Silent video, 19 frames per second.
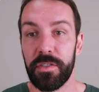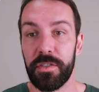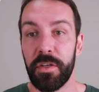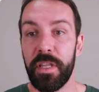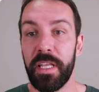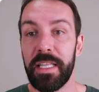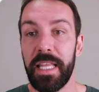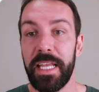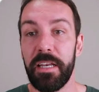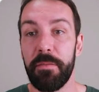So
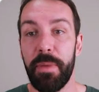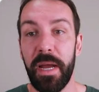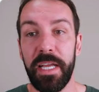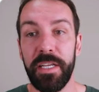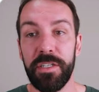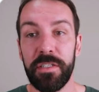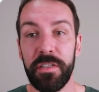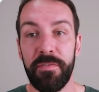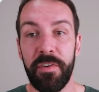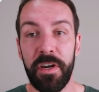their landing
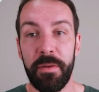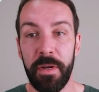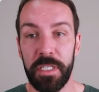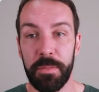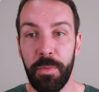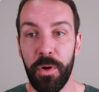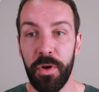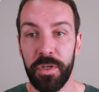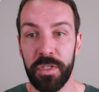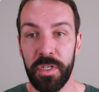pages are very
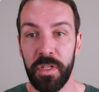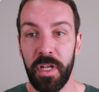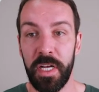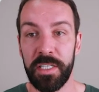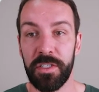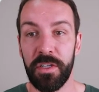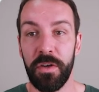much personalized.